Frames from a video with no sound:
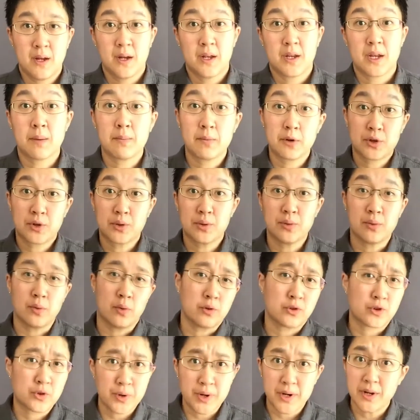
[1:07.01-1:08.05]
Number two,
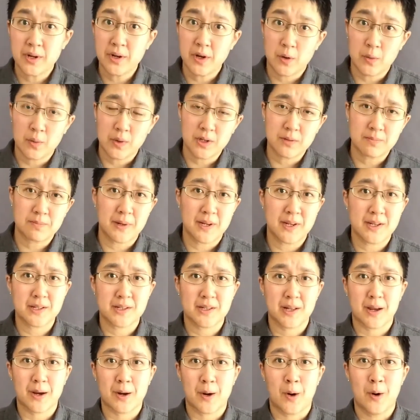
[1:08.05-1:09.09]
treating your workplace
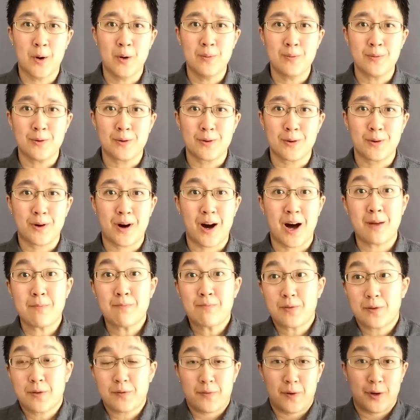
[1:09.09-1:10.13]
like home,
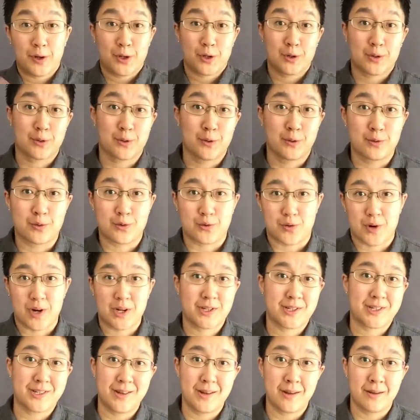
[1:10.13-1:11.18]
unprofessional
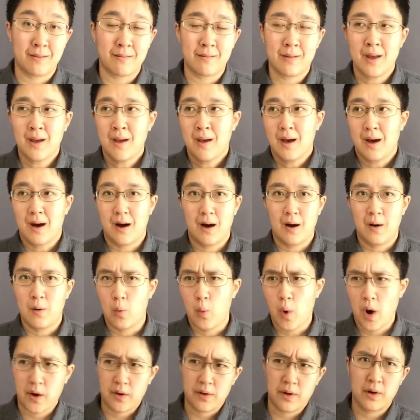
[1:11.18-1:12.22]
dressing,
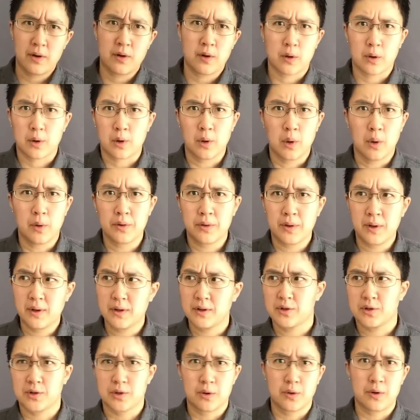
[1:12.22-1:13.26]
wearing your clothing
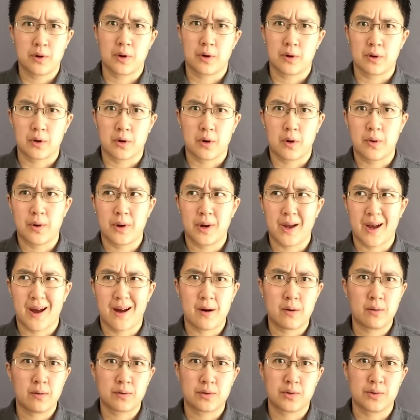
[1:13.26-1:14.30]
as though you're going
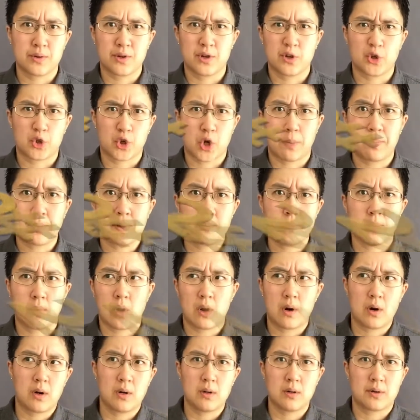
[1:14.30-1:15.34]
out to the shopping
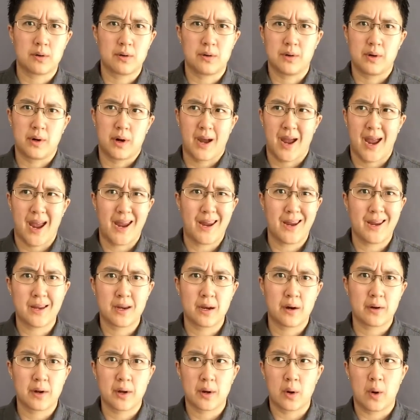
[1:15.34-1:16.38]
mall or you're hanging
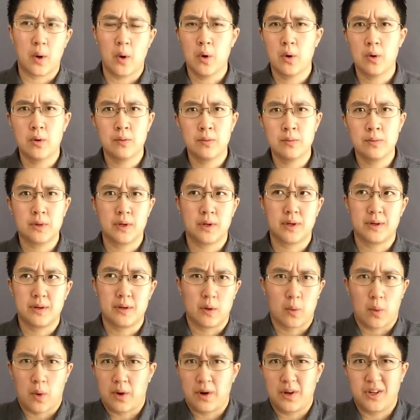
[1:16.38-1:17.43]
out at home, you're
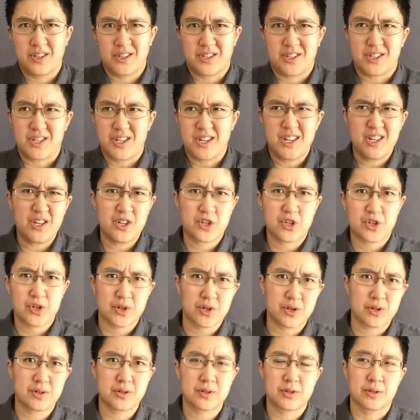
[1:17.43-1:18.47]
wearing
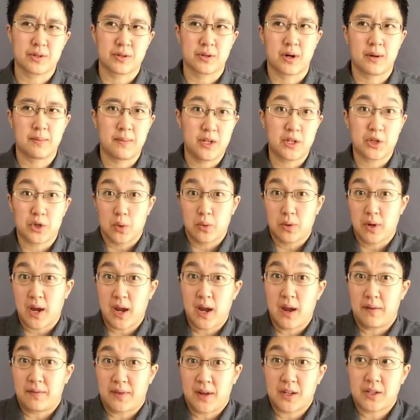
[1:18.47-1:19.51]
t-shirts, it's
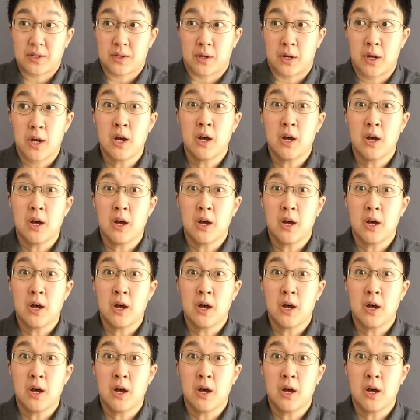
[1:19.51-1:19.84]
okay if that's a